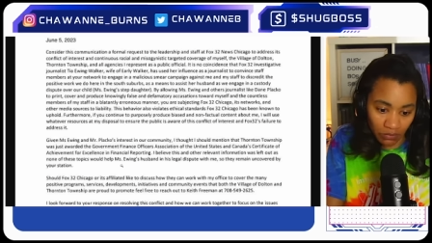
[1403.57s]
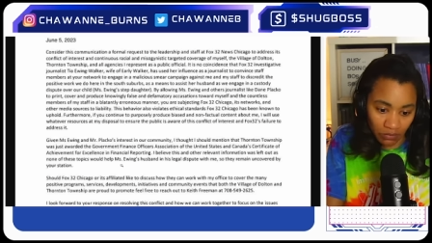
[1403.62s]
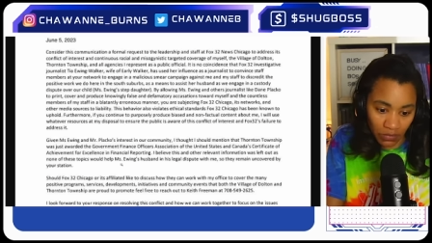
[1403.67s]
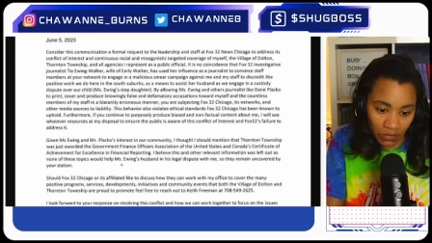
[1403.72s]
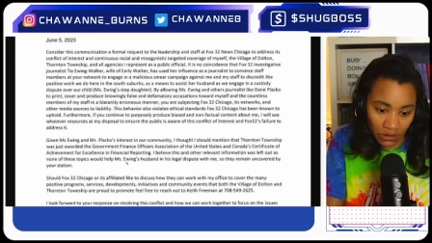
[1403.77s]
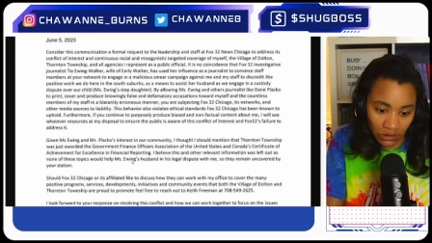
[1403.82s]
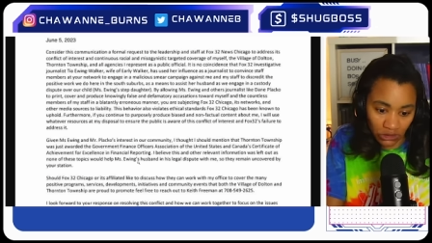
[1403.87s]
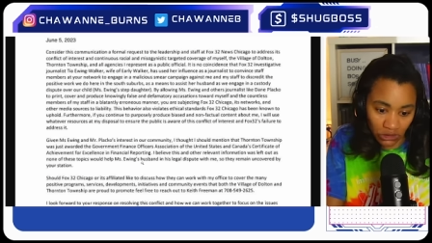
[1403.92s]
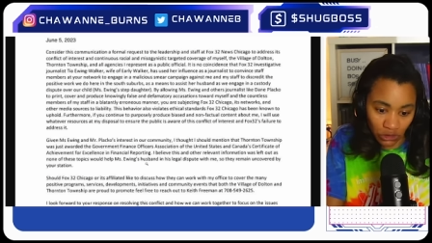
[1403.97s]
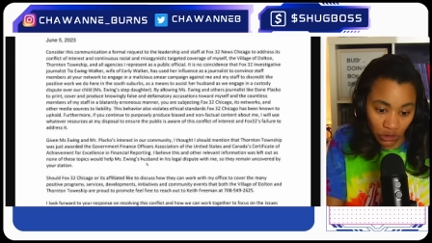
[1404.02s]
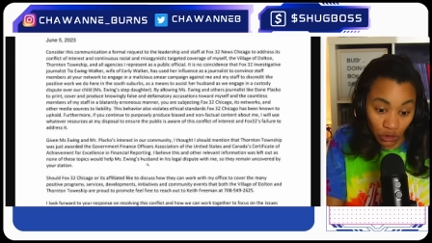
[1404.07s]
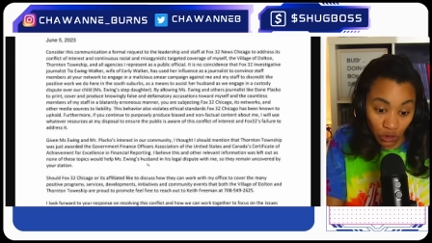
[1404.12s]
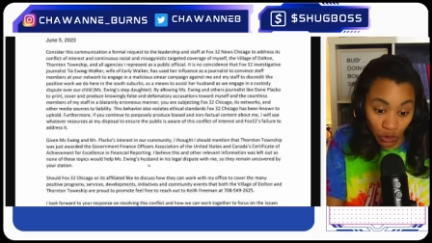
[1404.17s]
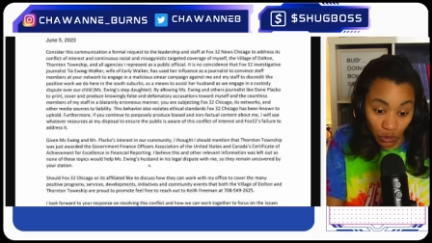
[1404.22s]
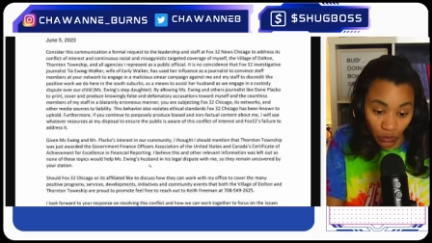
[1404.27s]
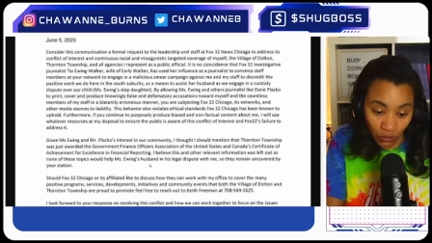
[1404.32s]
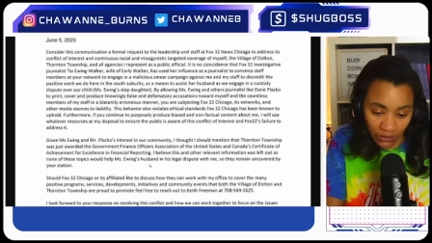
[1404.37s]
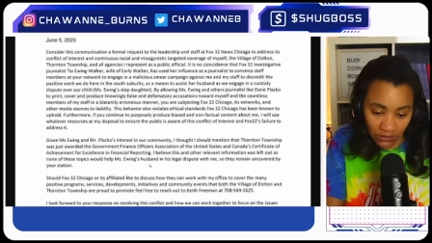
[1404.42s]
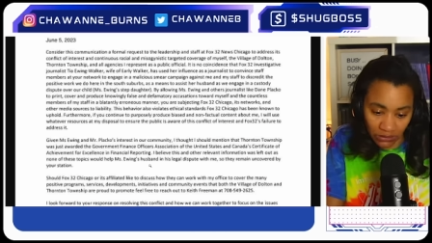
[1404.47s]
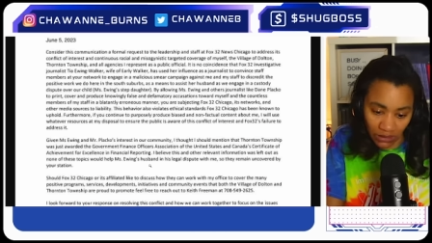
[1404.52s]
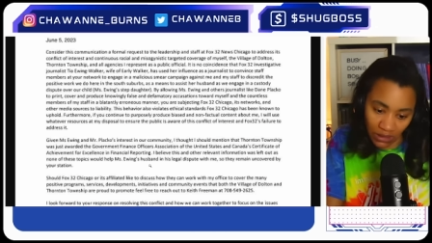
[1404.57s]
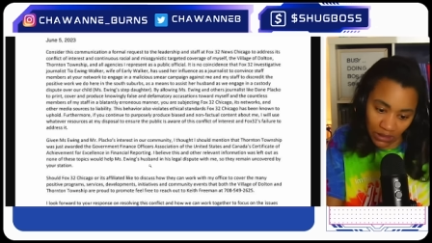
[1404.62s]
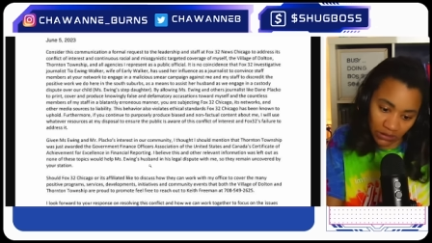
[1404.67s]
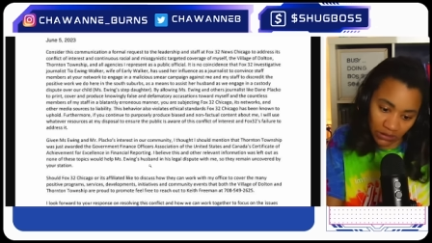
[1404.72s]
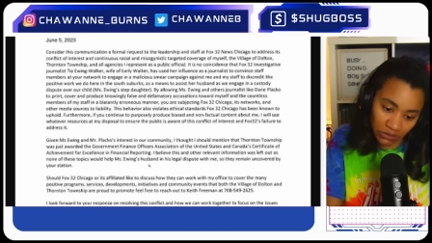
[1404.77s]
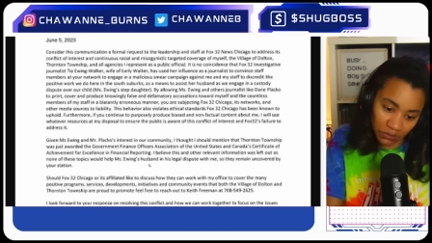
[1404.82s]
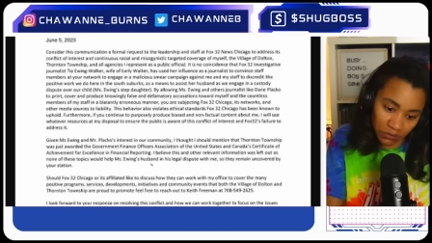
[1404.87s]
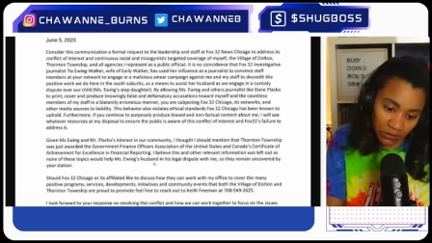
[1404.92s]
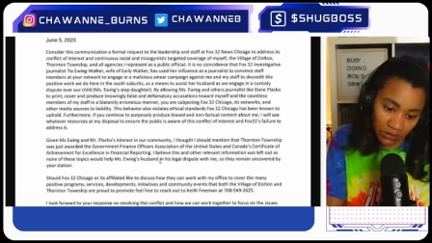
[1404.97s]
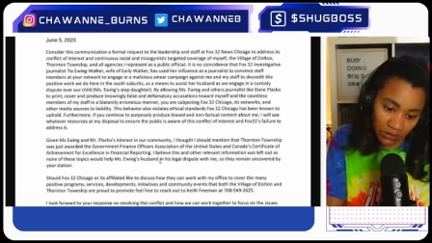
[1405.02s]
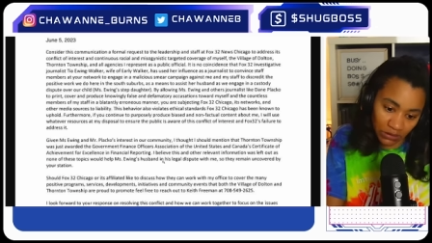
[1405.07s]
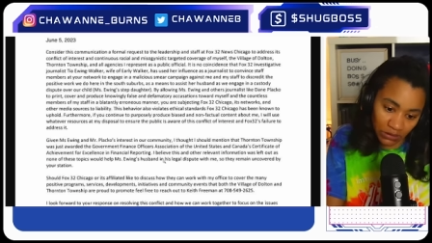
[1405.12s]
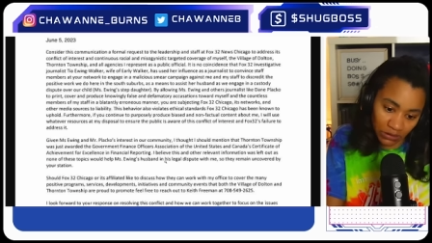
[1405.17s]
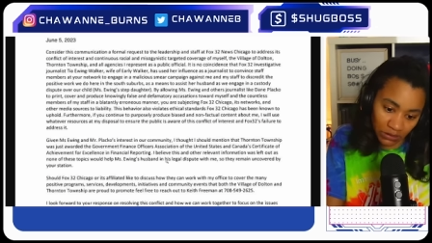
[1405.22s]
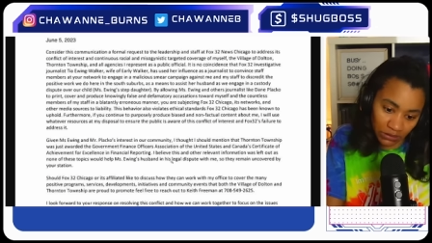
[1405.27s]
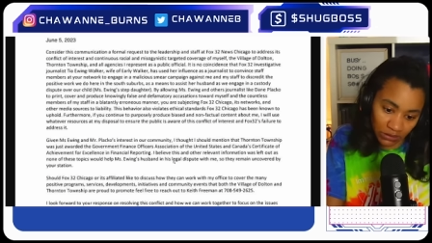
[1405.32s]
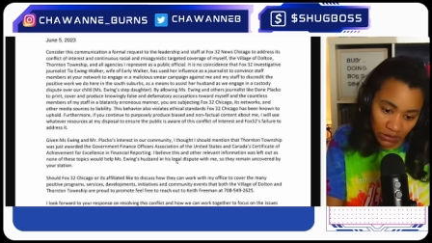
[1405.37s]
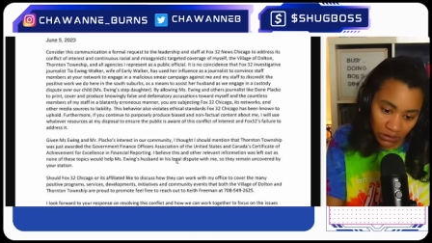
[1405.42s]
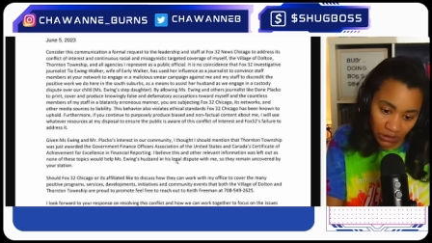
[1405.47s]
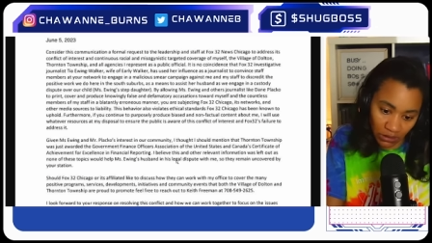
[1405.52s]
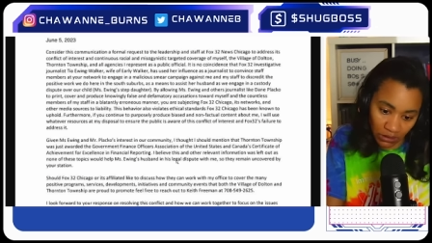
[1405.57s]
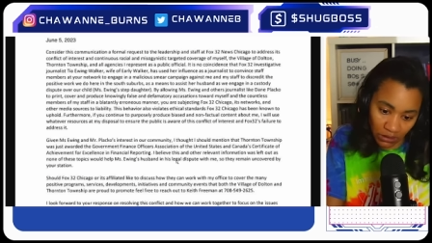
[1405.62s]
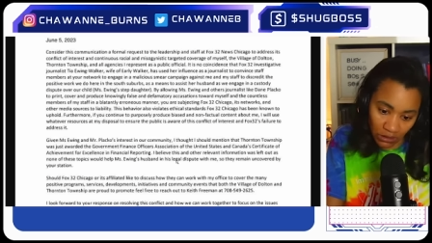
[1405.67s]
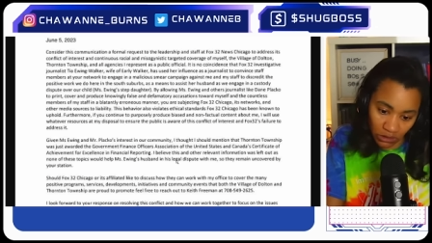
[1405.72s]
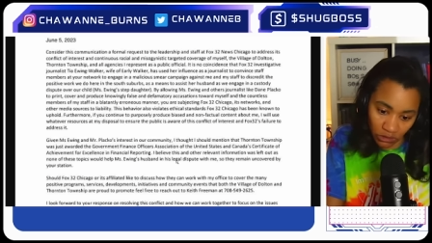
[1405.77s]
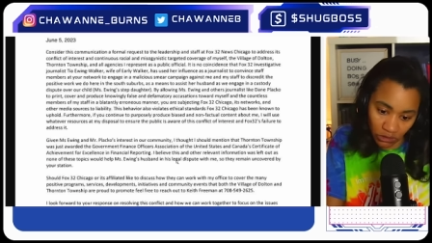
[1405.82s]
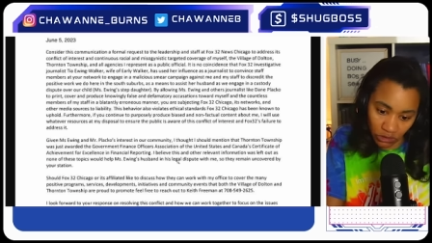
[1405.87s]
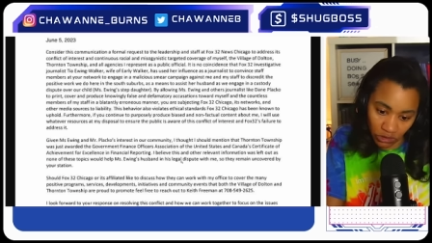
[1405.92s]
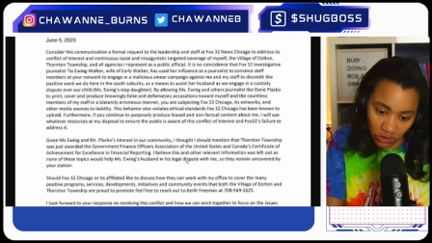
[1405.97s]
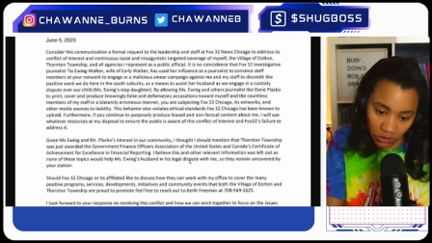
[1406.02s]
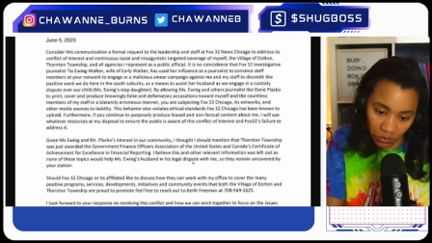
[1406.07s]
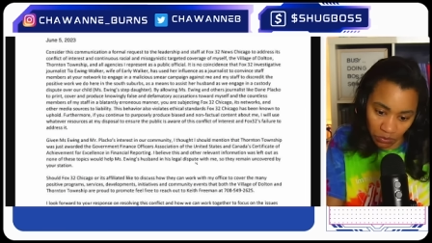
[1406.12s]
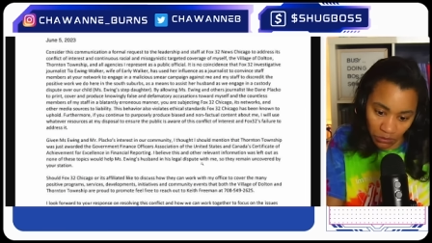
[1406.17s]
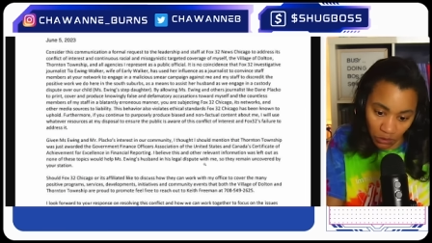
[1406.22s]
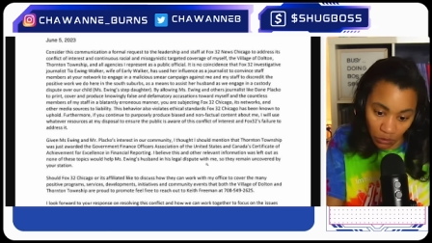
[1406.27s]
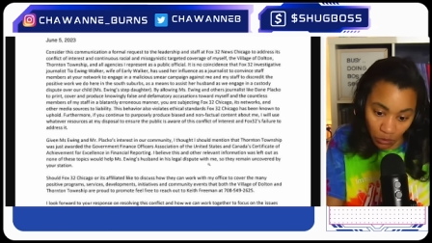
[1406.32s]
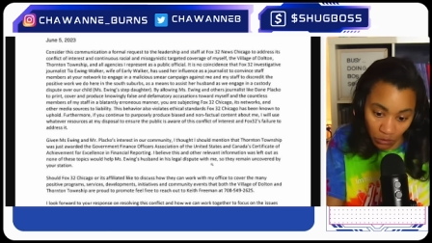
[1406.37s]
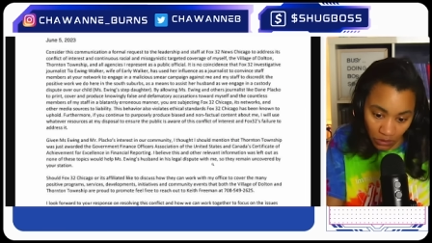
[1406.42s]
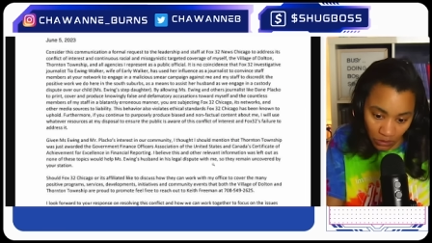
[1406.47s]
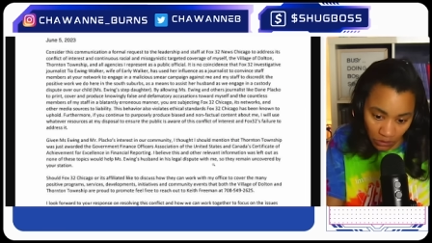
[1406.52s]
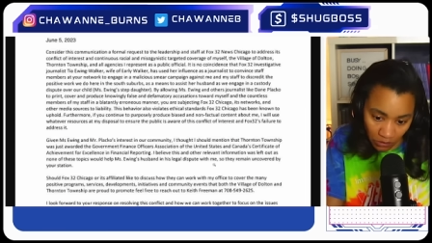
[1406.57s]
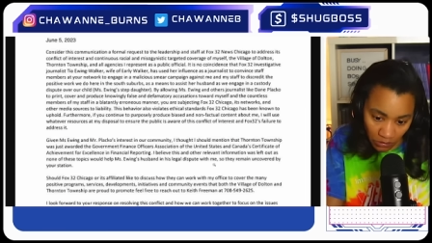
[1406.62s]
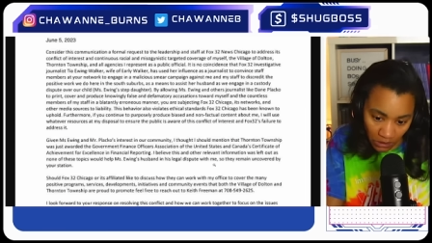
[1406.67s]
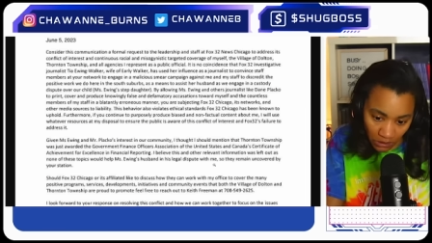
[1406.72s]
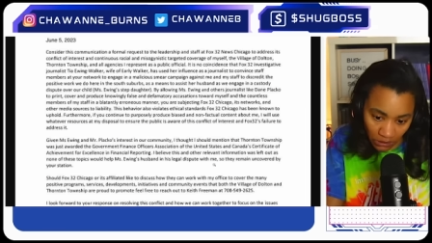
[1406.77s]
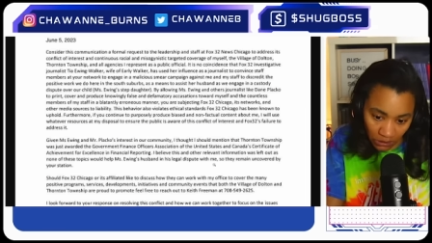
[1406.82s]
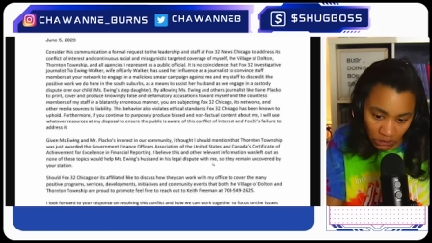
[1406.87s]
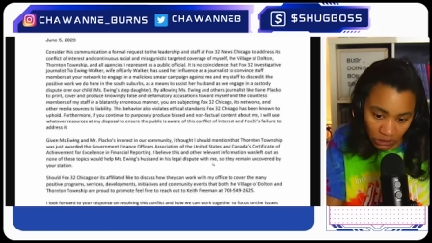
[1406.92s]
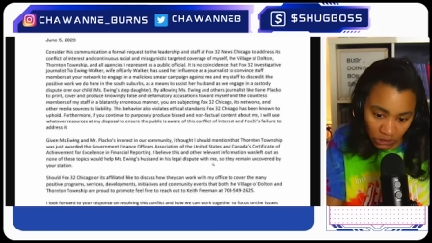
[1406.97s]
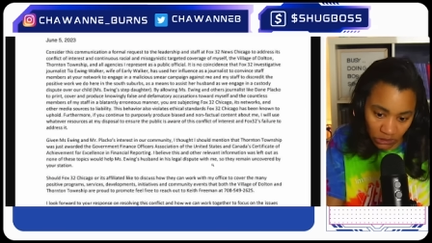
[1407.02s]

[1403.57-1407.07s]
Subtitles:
Ms. Ewing's husband is in a legal dispute with me.